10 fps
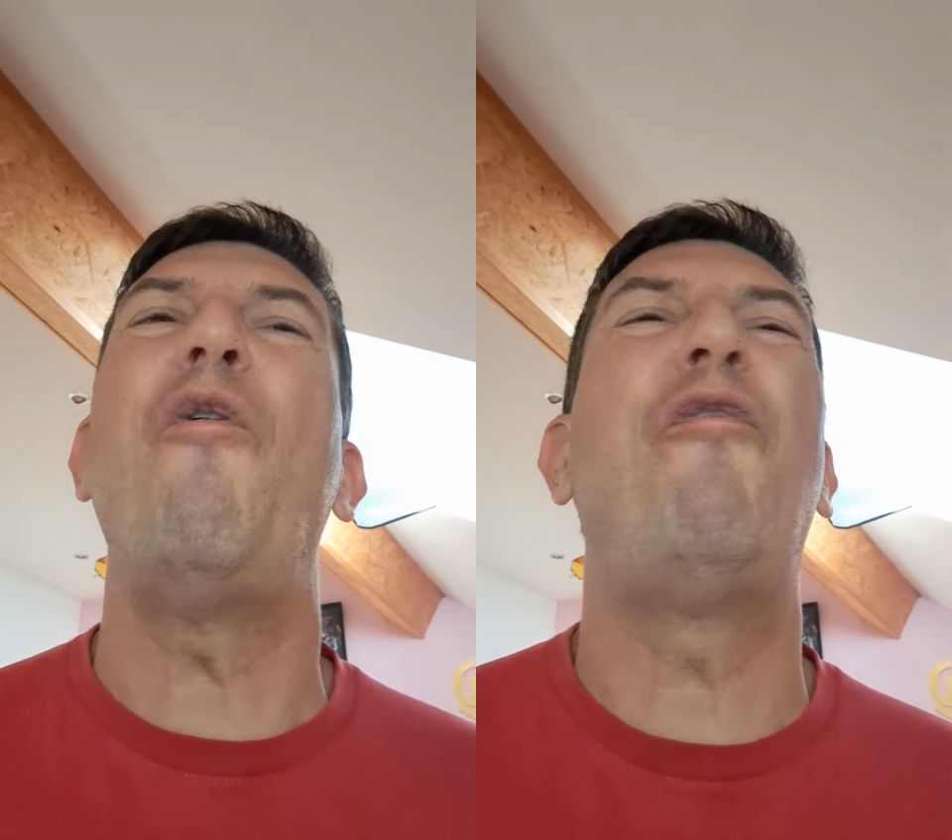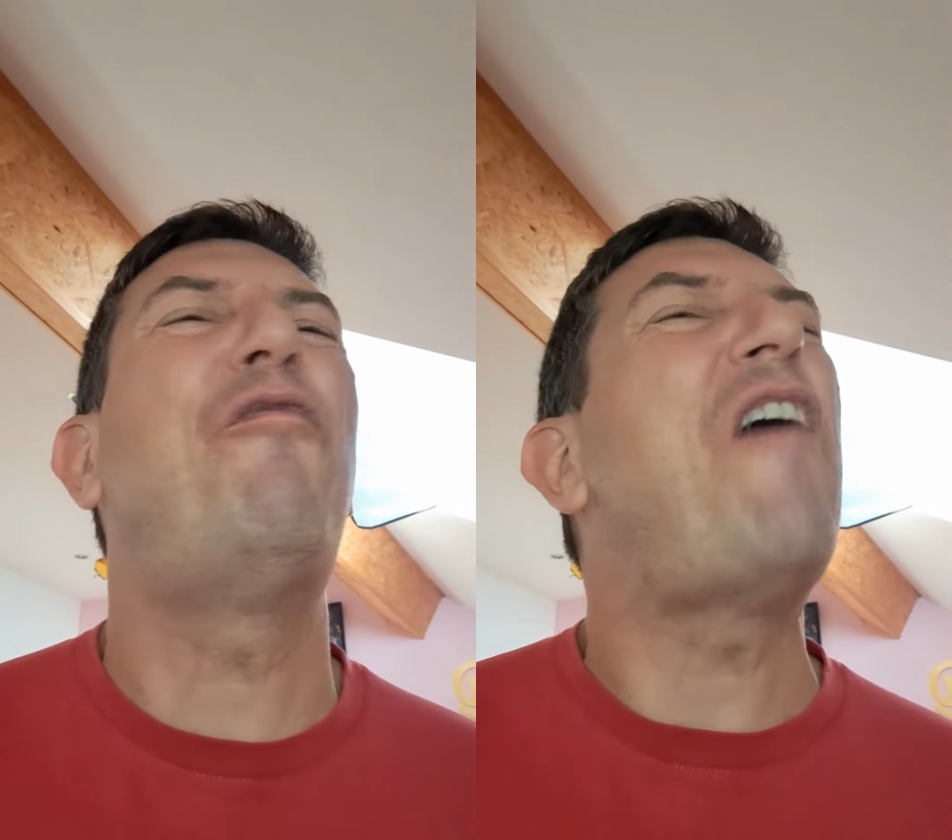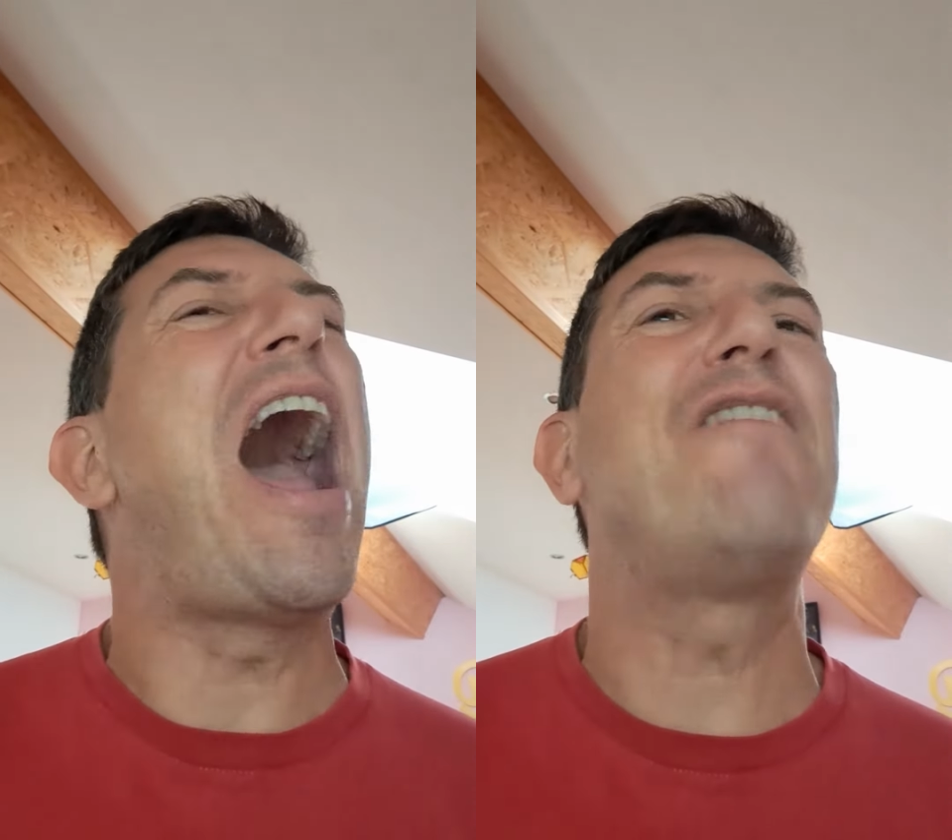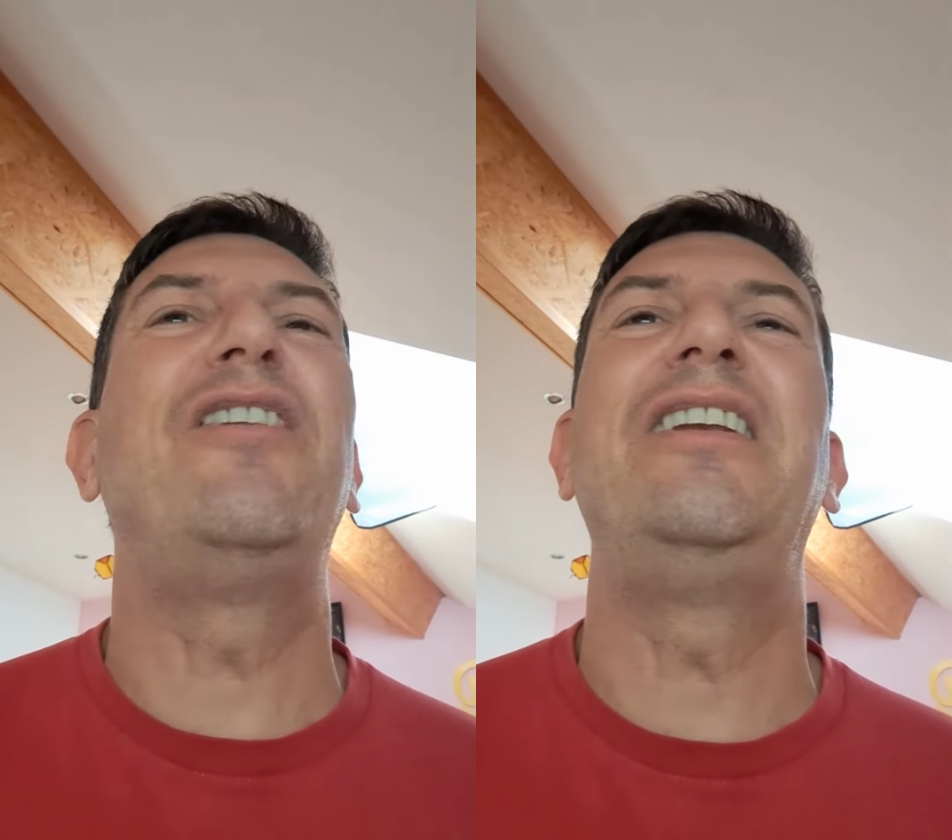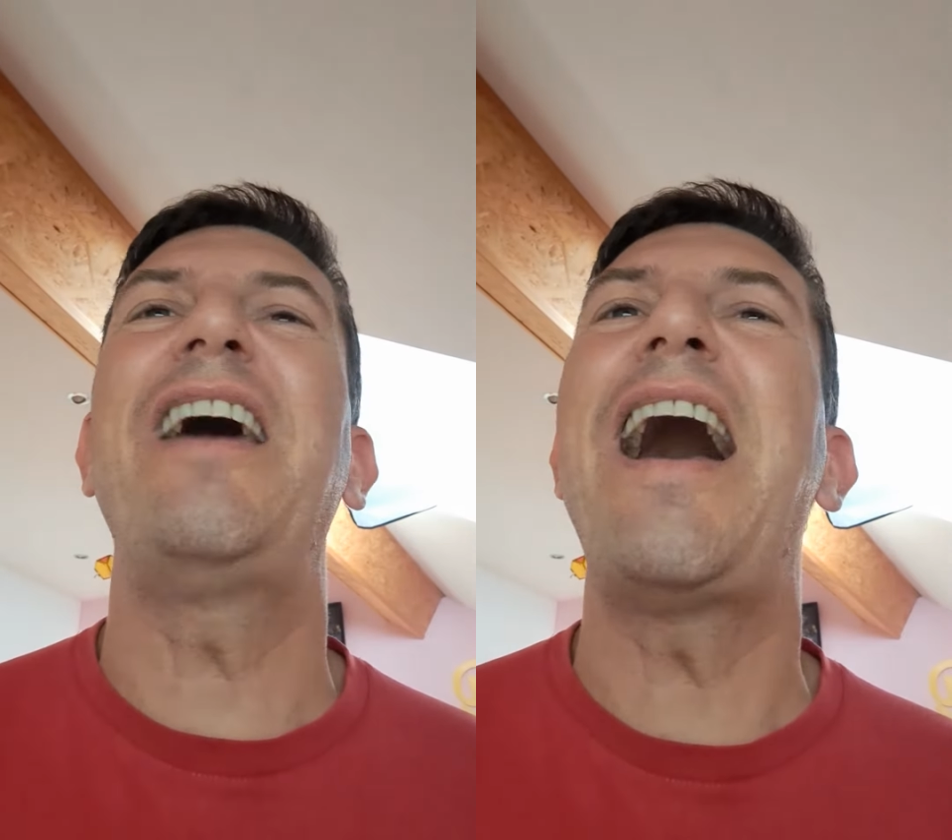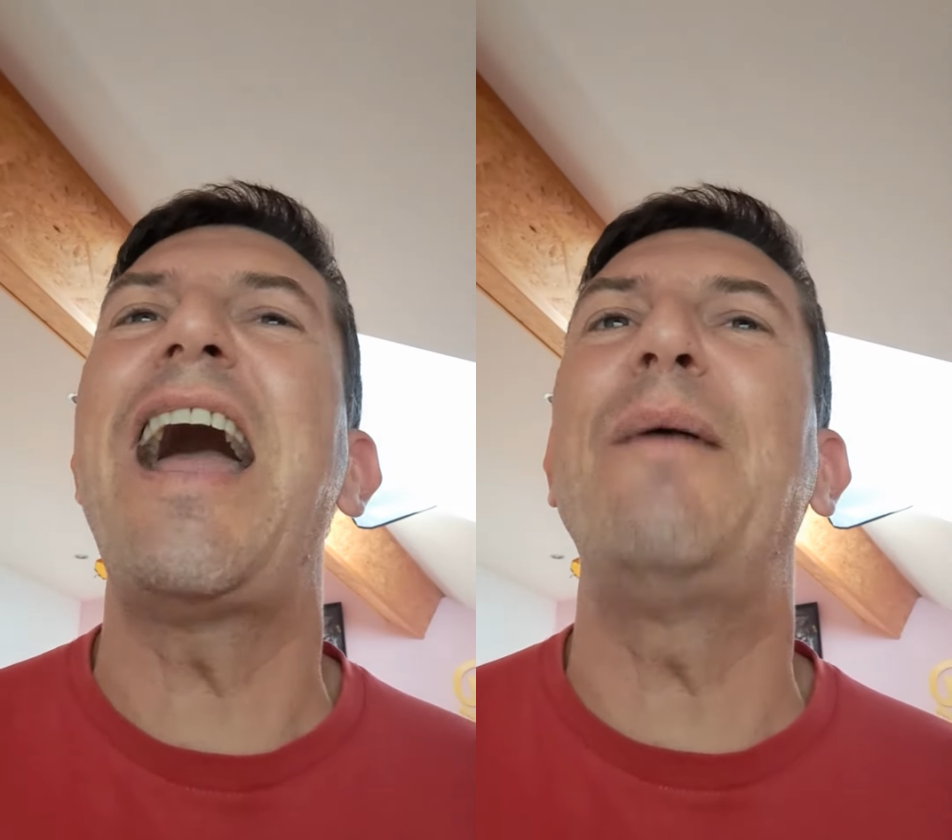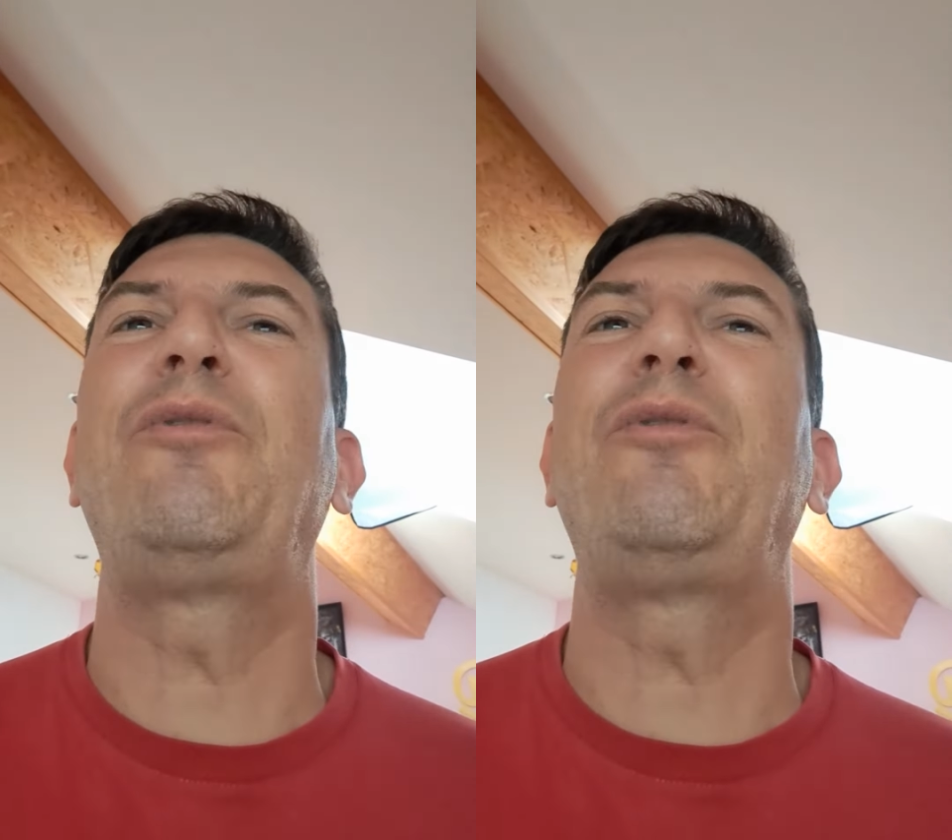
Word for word: five and dime,